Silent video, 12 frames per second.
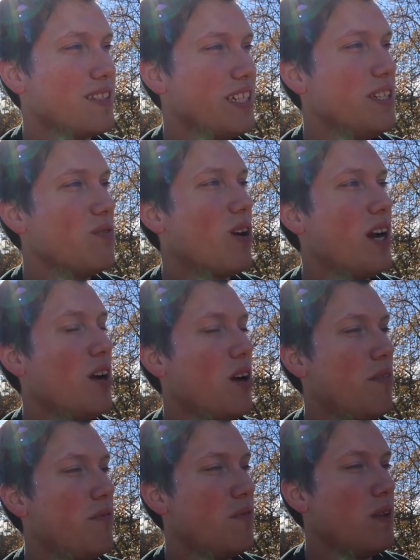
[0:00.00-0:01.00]
the heat right
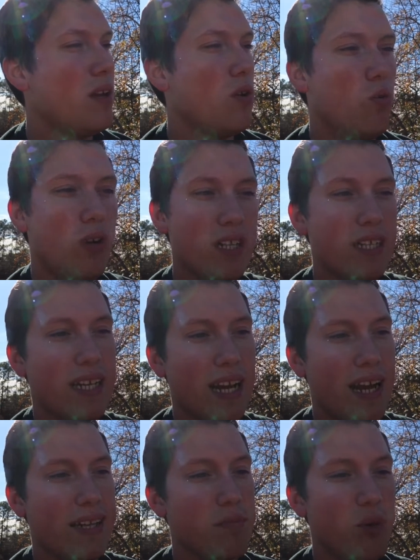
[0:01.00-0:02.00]
off really guys